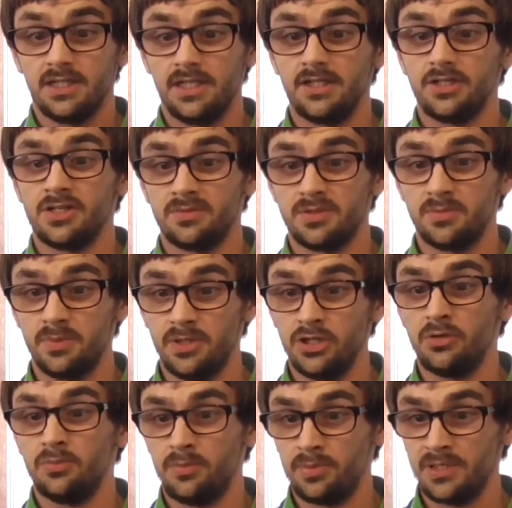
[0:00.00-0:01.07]
in the comments
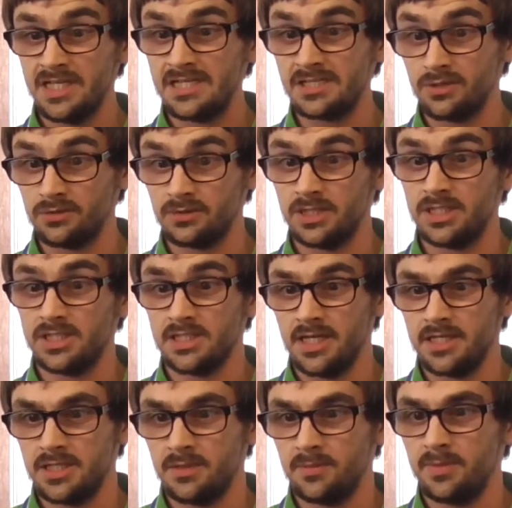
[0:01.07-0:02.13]
below, but please don't
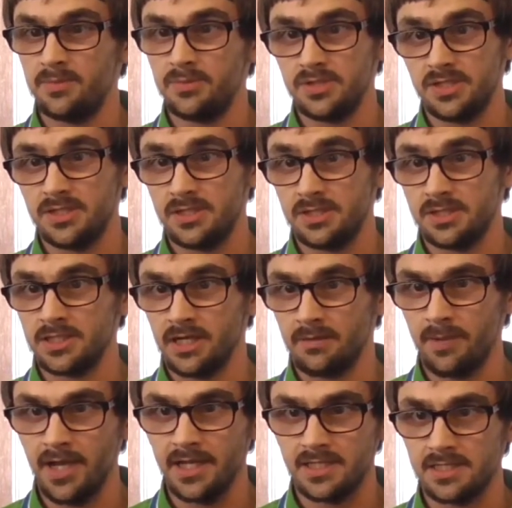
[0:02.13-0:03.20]
criticize other people's decisions.
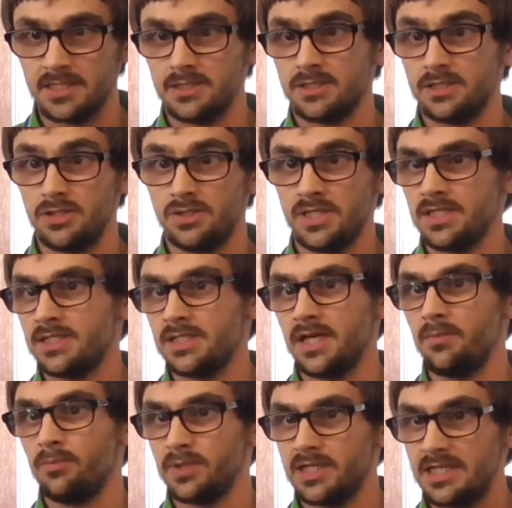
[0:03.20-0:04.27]
Like my decision to use
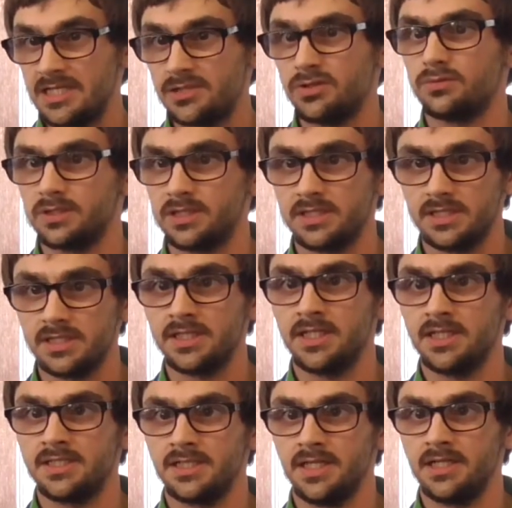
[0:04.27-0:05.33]
Intel, please don't
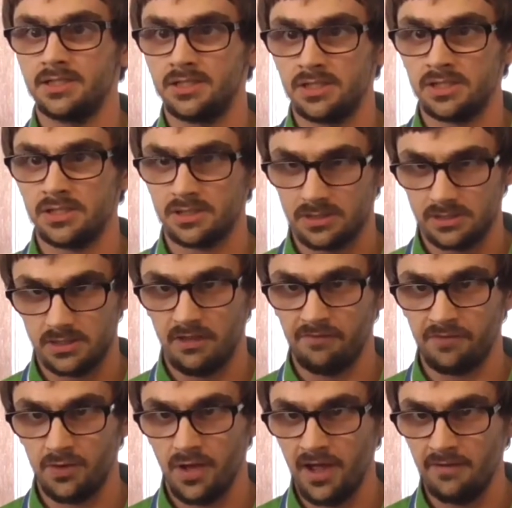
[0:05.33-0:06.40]
criticize that. Just
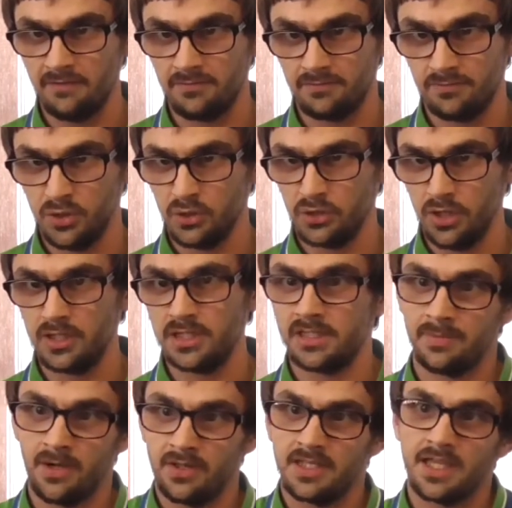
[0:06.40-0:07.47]
if you have more knowledge
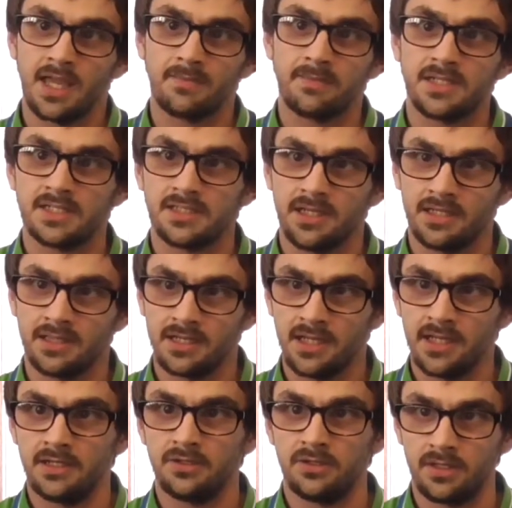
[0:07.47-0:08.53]
about the AMD side than
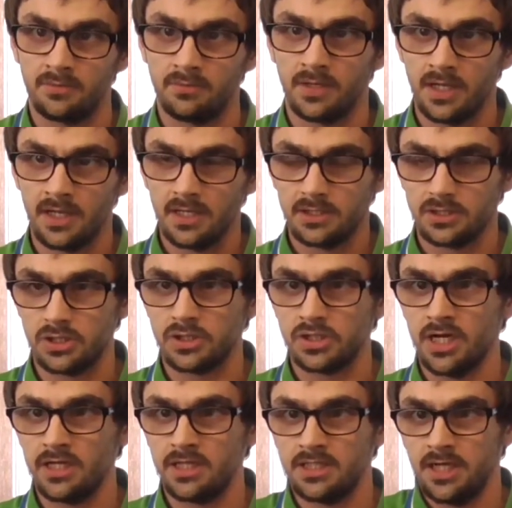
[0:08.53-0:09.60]
I do, then just
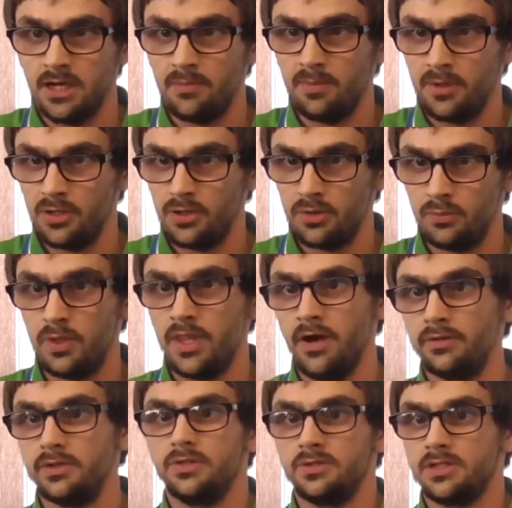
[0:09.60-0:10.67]
share it down below
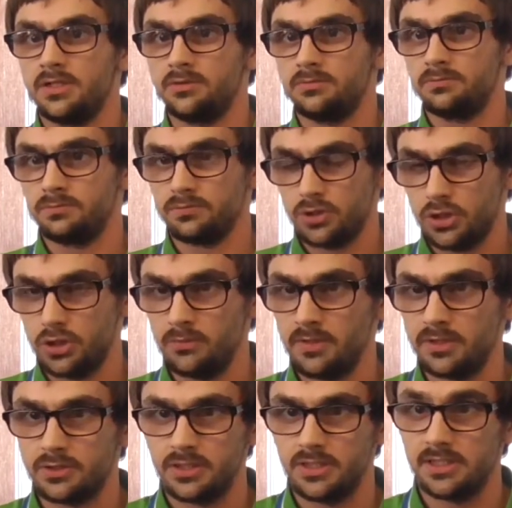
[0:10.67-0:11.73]
without using too
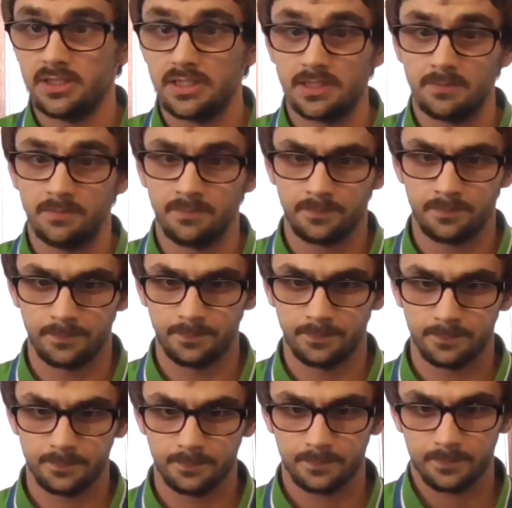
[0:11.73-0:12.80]
much criticism. Now
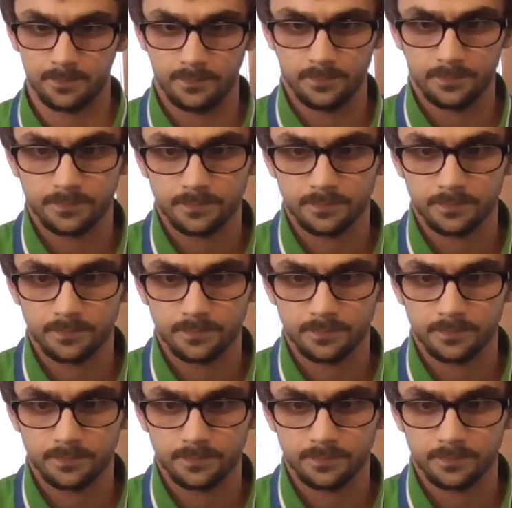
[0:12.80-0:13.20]
for the graphics